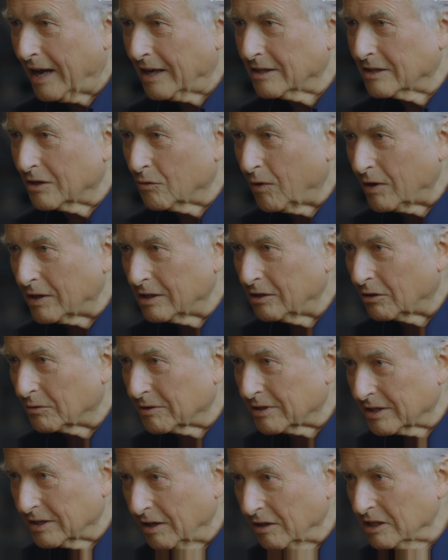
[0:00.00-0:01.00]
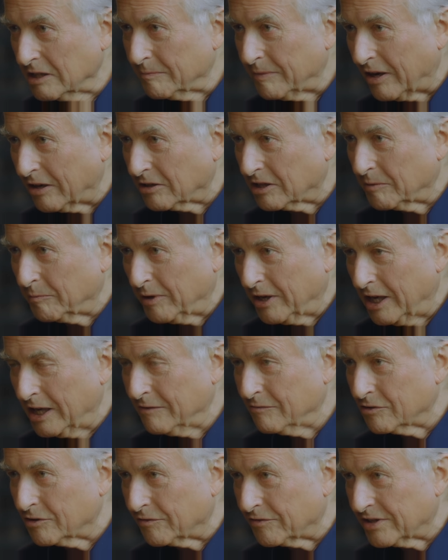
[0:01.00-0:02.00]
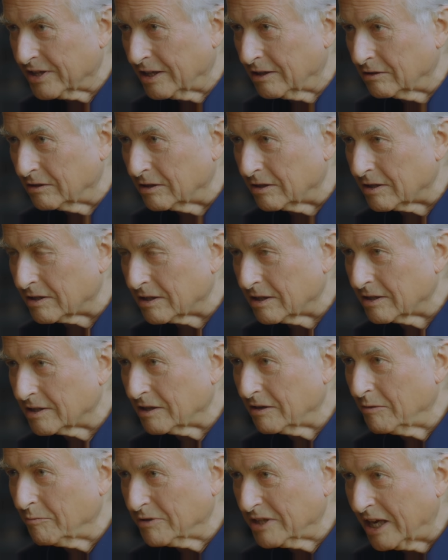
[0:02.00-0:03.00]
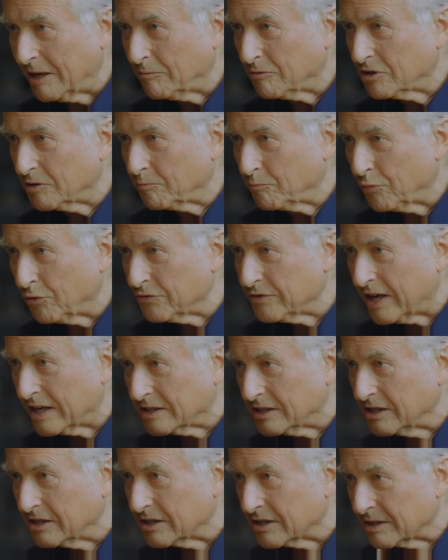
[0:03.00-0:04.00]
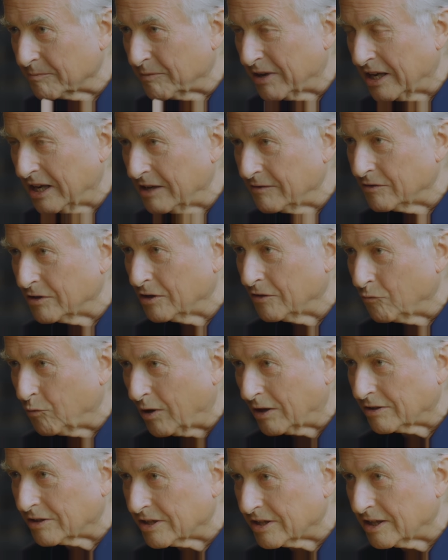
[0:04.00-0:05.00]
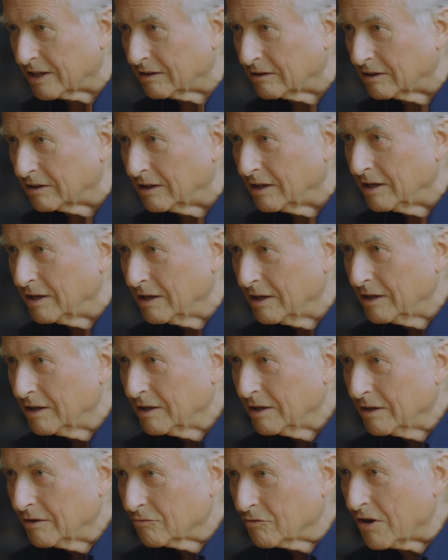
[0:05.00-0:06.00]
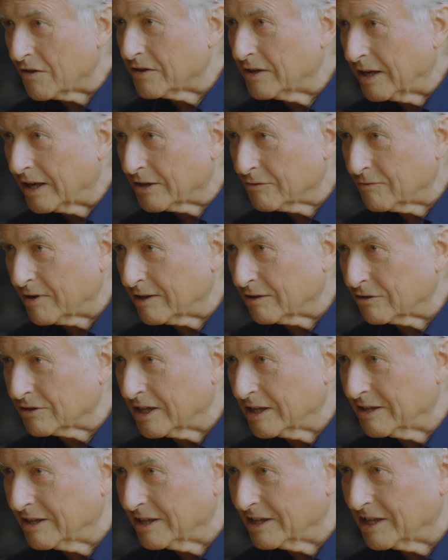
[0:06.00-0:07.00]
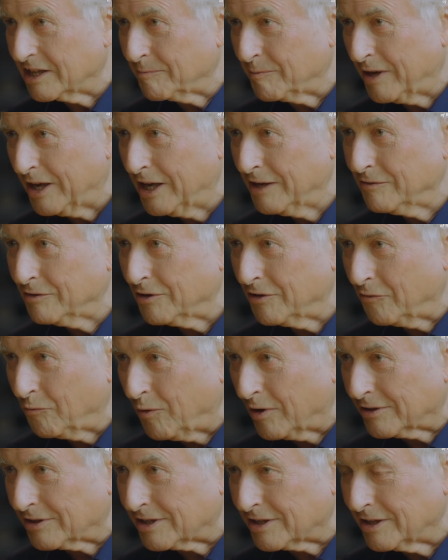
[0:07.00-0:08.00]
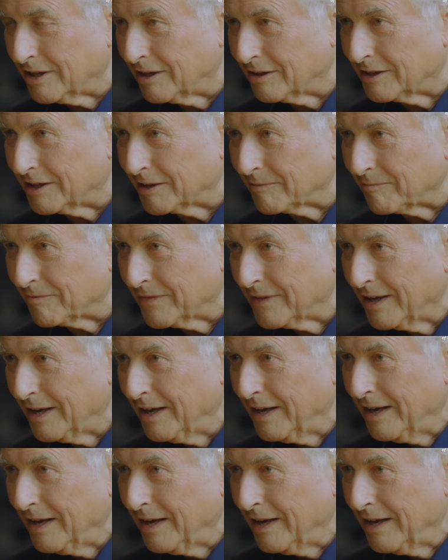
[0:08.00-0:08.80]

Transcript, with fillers: and quite a lot was known about the behavior of cells. So he was able to put that into the behavior of one cell, rather like Reynolds into the behavior of one starling.